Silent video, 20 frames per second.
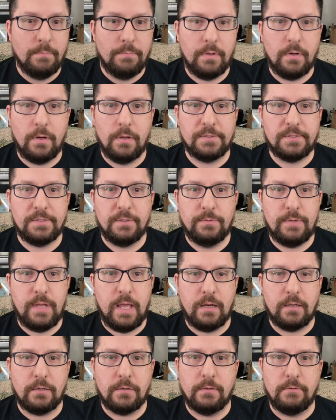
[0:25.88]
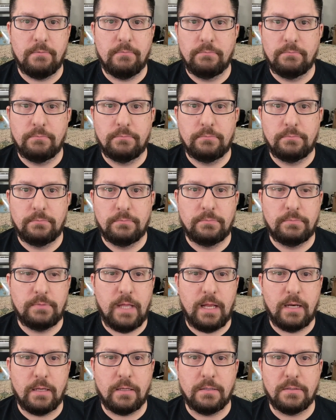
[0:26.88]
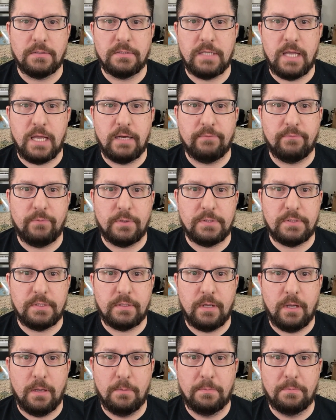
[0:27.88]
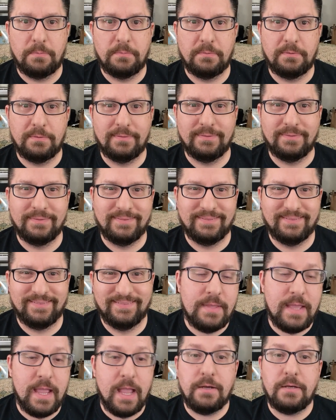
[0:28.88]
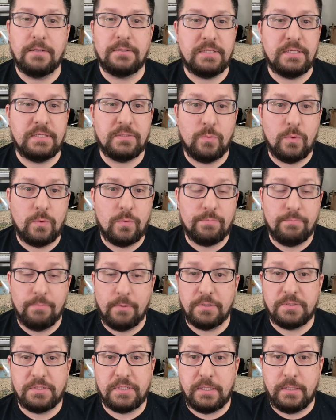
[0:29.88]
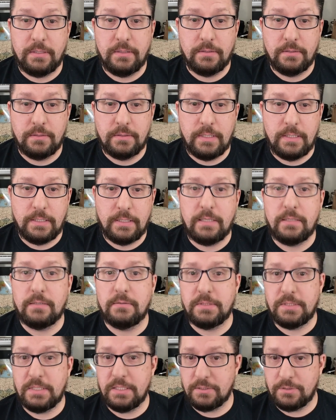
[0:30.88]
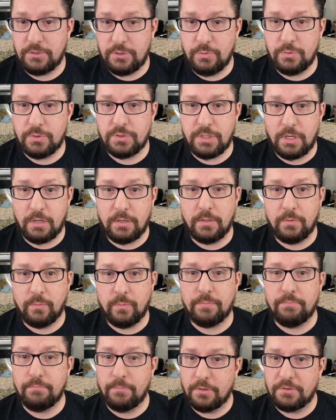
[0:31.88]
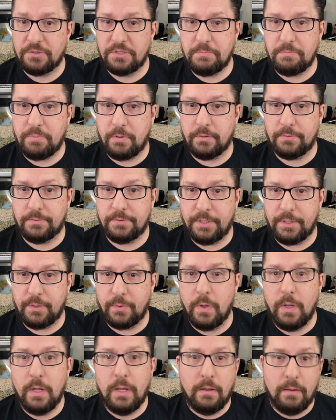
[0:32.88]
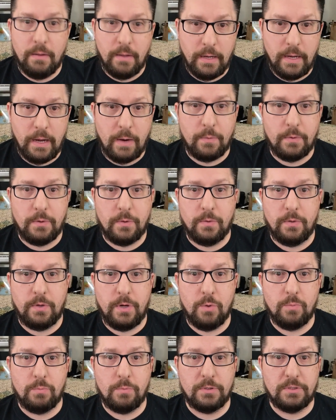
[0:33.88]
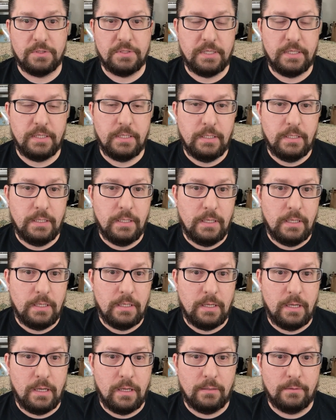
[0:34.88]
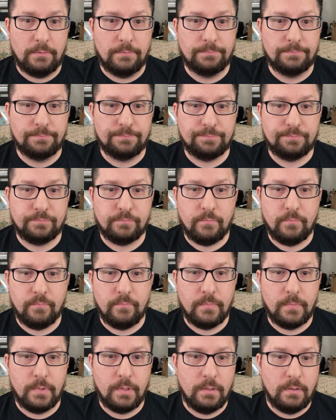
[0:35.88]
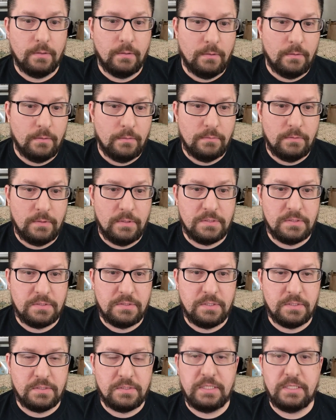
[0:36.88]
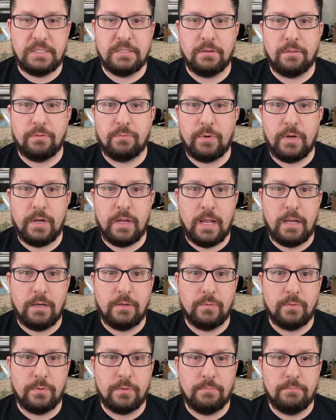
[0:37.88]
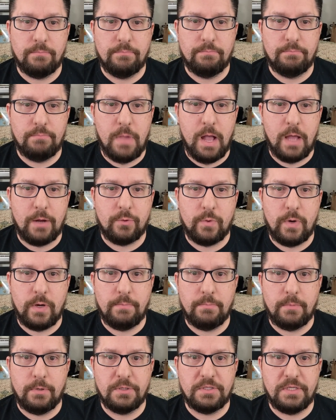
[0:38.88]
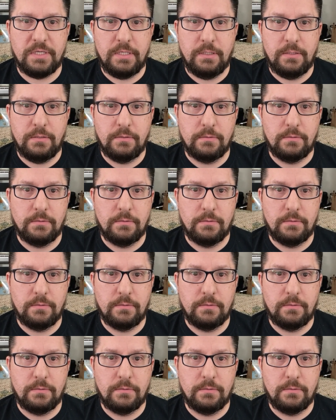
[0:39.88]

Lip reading: But also not a good sign of what's to come. They ended season 1 with Mercy, and then season 2 started with Mercy Part 2. And now we're doing No Mercy. Does season 3 end with moderate mercy?